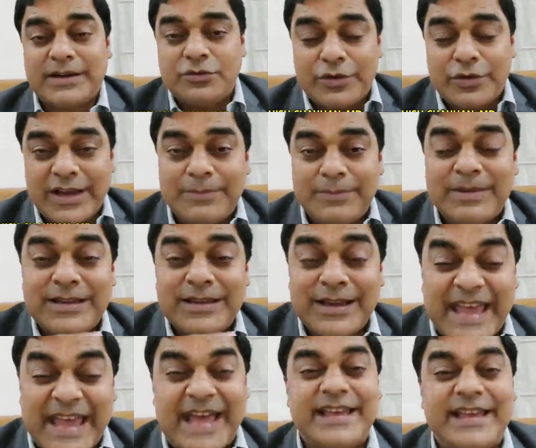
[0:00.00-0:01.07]
but you can be the
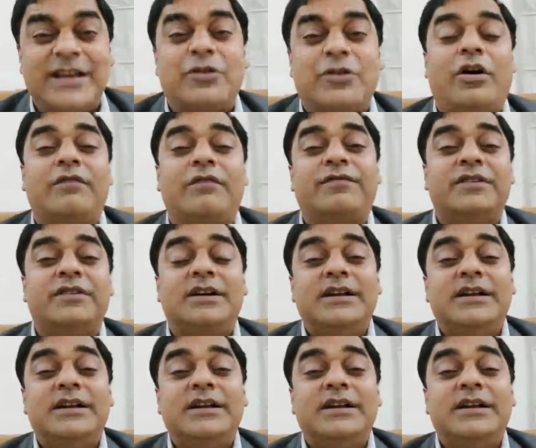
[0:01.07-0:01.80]
carrier of